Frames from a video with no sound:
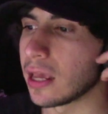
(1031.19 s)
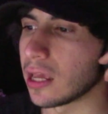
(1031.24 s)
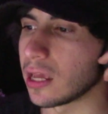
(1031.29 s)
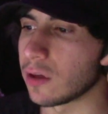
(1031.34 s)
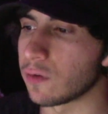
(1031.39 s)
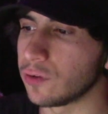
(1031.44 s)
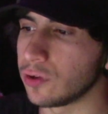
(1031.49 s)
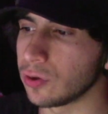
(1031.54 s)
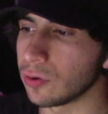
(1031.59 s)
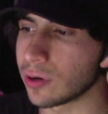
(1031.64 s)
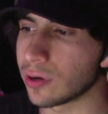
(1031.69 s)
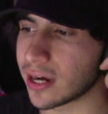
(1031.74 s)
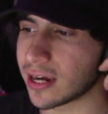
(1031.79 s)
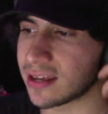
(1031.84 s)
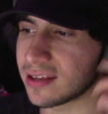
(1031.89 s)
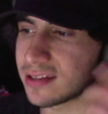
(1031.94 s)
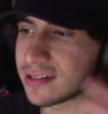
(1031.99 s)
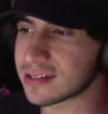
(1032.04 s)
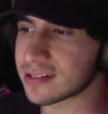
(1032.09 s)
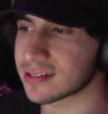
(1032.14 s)
If you
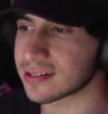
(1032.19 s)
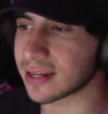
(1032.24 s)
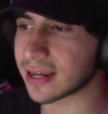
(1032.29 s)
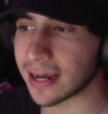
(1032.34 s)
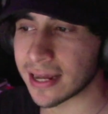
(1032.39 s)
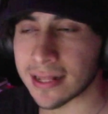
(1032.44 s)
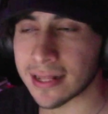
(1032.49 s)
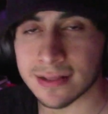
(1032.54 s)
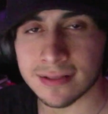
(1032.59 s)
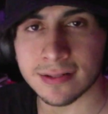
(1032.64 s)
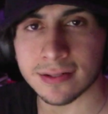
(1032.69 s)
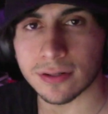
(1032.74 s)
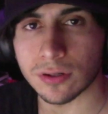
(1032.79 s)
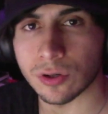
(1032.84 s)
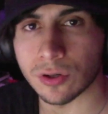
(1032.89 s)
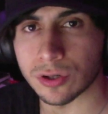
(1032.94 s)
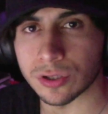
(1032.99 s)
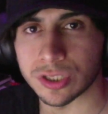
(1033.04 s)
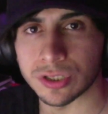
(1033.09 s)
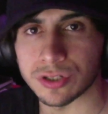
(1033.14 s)
guys can't
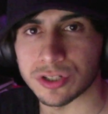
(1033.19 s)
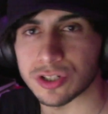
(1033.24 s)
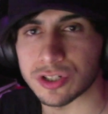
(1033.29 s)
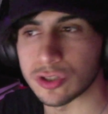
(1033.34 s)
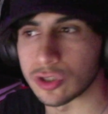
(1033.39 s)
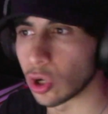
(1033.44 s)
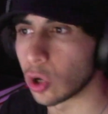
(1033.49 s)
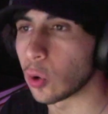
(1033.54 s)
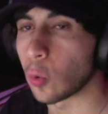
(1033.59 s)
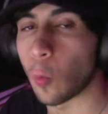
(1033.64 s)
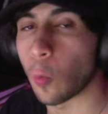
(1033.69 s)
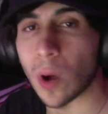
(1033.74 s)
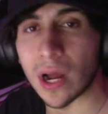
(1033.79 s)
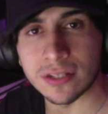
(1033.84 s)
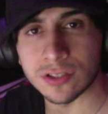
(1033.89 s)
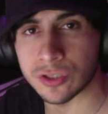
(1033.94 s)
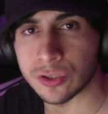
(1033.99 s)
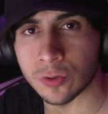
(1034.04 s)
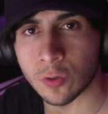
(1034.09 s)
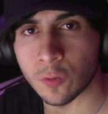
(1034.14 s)
or just don't
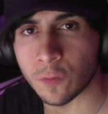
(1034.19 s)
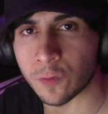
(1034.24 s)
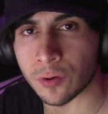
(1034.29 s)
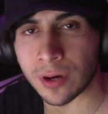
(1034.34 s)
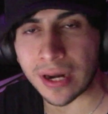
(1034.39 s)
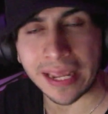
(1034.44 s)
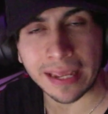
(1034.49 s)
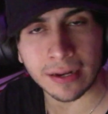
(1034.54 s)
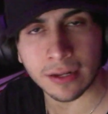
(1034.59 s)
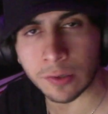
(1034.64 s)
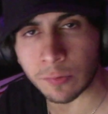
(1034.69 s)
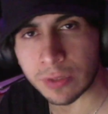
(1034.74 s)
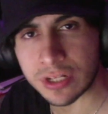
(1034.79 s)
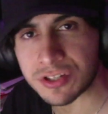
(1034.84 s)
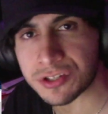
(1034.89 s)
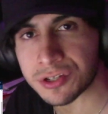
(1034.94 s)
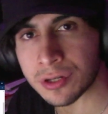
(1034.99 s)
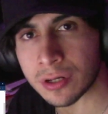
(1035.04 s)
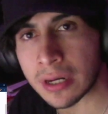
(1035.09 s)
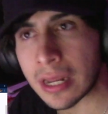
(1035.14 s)
want to for any
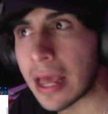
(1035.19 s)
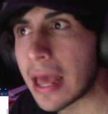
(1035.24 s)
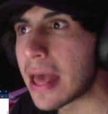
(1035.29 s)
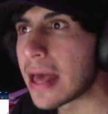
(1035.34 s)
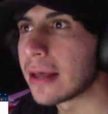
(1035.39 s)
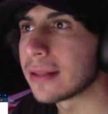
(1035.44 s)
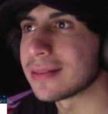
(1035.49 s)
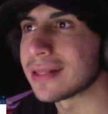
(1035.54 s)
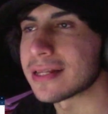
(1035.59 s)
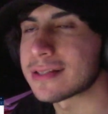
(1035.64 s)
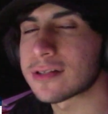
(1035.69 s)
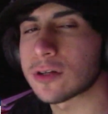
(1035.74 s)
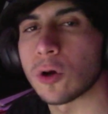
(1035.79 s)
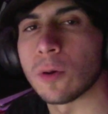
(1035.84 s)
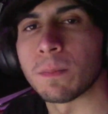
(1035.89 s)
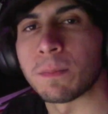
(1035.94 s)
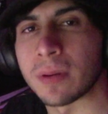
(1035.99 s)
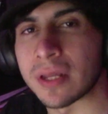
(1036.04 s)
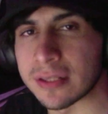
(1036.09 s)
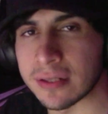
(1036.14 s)
reason, that's
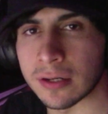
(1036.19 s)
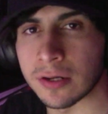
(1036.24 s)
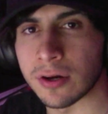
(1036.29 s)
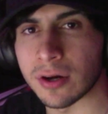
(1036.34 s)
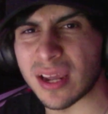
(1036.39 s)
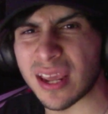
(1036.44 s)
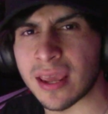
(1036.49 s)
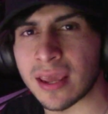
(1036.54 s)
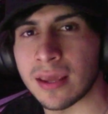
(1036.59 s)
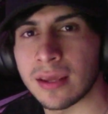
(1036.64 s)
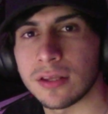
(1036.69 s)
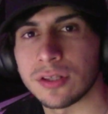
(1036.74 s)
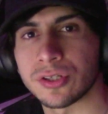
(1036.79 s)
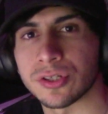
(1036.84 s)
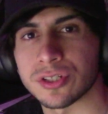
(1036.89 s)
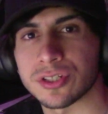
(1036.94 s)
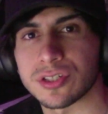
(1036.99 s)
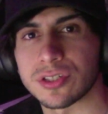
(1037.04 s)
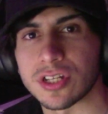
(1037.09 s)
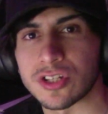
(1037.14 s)
completely okay.
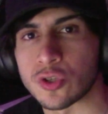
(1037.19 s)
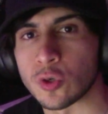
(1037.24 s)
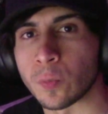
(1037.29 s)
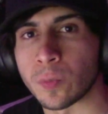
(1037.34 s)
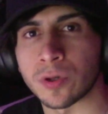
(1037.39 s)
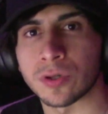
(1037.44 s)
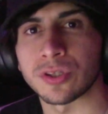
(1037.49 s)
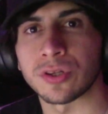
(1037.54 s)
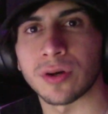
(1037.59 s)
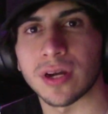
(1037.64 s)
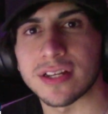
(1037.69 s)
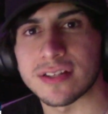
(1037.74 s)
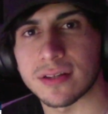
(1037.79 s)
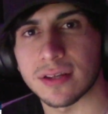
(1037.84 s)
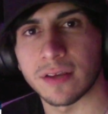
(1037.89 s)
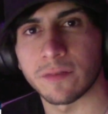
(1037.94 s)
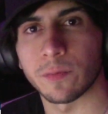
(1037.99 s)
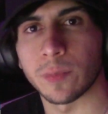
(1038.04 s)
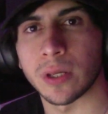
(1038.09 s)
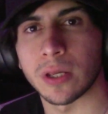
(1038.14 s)
Just the support you guys
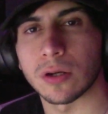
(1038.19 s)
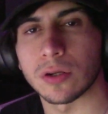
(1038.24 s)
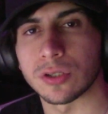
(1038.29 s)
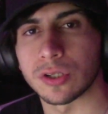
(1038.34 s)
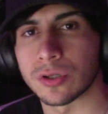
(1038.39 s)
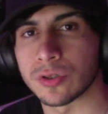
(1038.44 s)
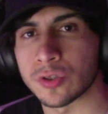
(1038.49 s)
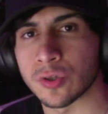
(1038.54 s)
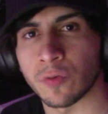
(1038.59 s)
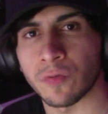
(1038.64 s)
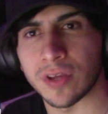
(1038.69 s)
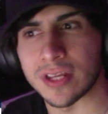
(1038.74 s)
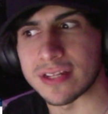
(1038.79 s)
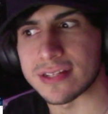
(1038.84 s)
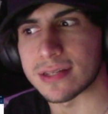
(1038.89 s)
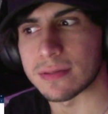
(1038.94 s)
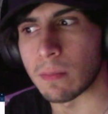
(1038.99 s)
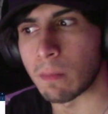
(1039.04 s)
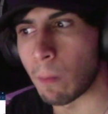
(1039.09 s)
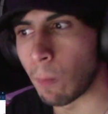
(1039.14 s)
give me on YouTube
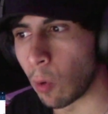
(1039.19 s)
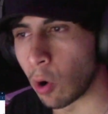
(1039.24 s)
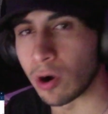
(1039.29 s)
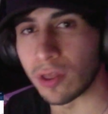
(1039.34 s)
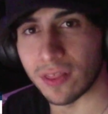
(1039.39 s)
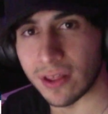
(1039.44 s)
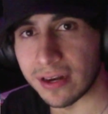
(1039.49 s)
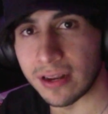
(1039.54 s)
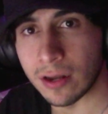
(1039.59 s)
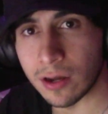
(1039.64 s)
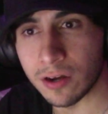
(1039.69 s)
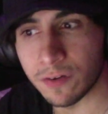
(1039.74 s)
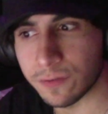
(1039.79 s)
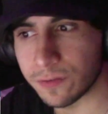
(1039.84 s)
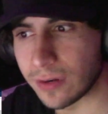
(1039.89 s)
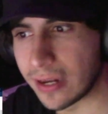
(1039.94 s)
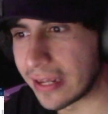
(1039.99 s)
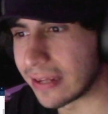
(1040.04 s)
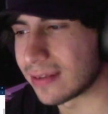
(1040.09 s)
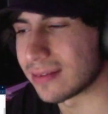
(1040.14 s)
is more than enough.
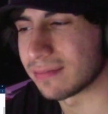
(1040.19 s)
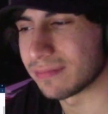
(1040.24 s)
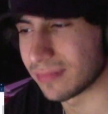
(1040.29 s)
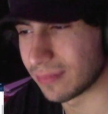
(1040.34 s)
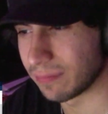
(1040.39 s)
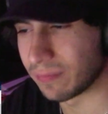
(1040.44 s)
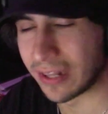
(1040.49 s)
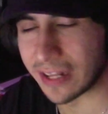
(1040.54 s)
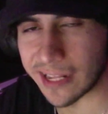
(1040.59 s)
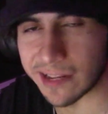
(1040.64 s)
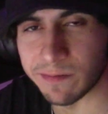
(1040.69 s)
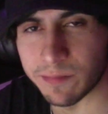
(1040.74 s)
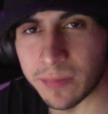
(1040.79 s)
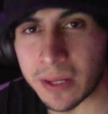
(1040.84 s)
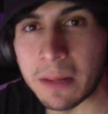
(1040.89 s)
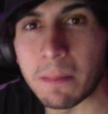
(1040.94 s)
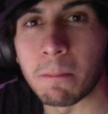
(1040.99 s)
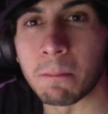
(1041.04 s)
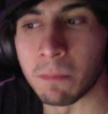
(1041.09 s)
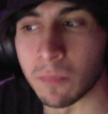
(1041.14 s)
Like, believe
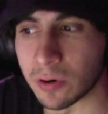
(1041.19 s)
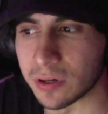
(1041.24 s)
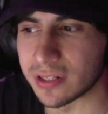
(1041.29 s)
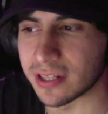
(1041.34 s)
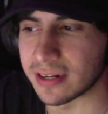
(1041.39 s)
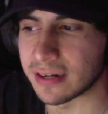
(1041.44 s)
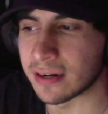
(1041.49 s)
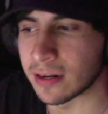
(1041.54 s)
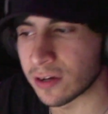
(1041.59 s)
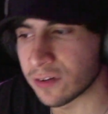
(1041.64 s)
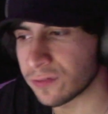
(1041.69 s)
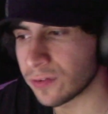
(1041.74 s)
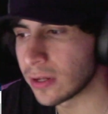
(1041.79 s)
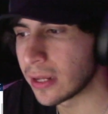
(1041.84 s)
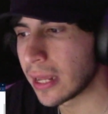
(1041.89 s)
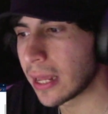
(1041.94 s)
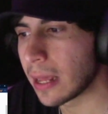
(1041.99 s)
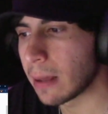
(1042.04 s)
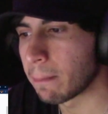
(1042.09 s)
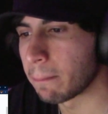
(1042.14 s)
me, more than enough.
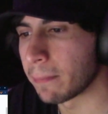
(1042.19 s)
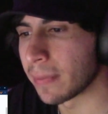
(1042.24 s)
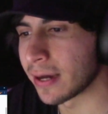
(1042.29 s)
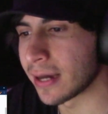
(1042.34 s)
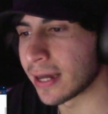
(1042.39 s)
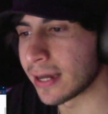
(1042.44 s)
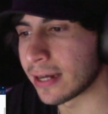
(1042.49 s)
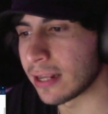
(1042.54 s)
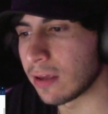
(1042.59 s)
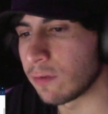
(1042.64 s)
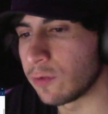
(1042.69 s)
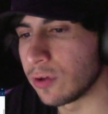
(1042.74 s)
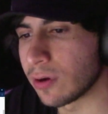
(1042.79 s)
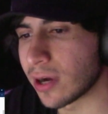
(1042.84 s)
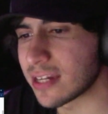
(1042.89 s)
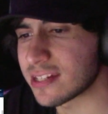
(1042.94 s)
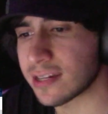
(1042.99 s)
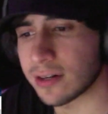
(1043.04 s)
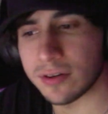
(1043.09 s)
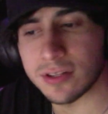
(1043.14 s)
But if you
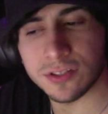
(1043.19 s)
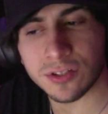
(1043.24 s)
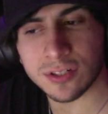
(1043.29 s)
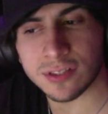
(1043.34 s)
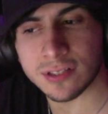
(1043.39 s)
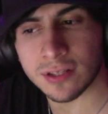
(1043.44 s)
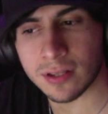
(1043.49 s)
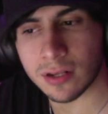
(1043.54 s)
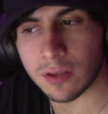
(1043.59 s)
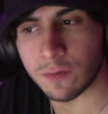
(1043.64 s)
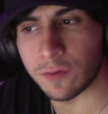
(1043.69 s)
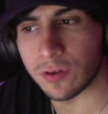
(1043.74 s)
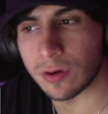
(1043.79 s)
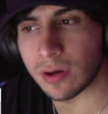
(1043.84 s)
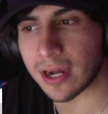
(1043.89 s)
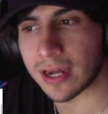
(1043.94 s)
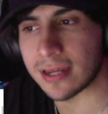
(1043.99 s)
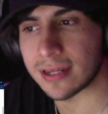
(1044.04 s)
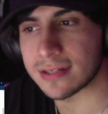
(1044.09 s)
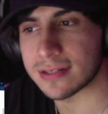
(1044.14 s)
guys are interested, if you
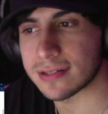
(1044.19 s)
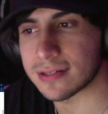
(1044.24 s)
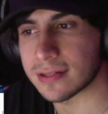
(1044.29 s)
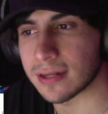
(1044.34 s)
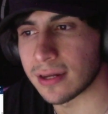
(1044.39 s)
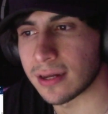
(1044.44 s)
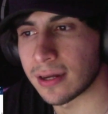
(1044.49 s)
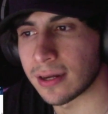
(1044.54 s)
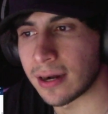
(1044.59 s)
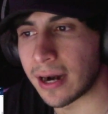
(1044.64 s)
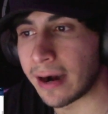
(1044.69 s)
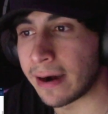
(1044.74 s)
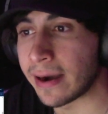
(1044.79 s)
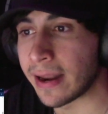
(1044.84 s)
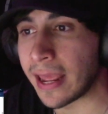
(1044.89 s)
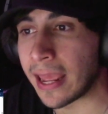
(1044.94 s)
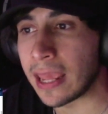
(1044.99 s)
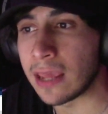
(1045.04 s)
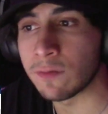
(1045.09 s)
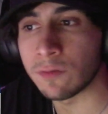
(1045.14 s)
guys uh, are
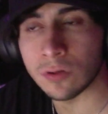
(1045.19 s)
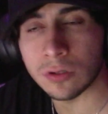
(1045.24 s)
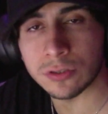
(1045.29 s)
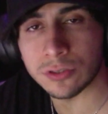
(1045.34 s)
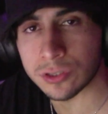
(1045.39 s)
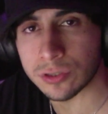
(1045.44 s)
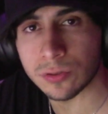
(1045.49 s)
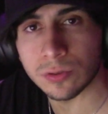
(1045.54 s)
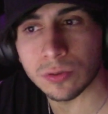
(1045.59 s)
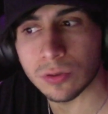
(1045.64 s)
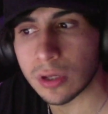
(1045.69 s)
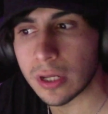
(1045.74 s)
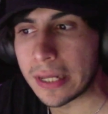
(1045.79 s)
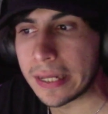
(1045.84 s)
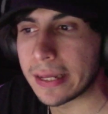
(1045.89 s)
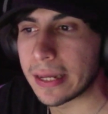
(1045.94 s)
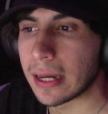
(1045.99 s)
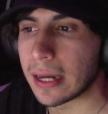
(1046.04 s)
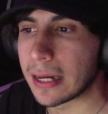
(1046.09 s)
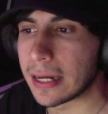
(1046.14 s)
able to,
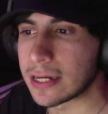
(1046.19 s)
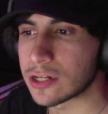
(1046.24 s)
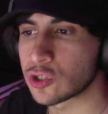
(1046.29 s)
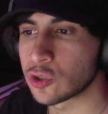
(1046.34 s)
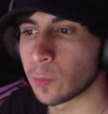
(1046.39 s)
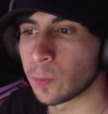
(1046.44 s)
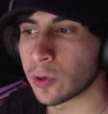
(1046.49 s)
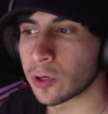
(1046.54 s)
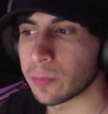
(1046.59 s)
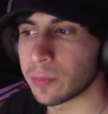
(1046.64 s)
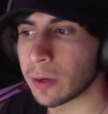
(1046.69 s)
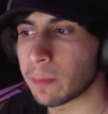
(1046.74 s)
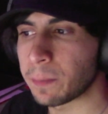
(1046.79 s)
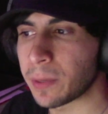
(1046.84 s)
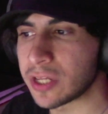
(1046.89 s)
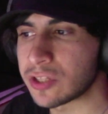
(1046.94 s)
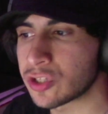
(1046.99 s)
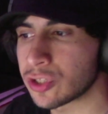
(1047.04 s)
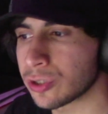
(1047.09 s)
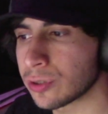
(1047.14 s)
uh, support me on
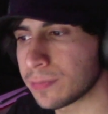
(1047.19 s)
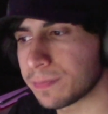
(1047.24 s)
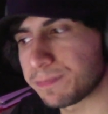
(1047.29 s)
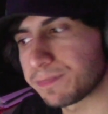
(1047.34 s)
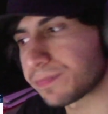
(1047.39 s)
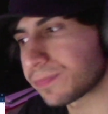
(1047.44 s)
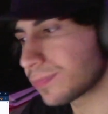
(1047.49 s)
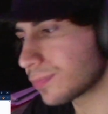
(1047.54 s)
Patreon.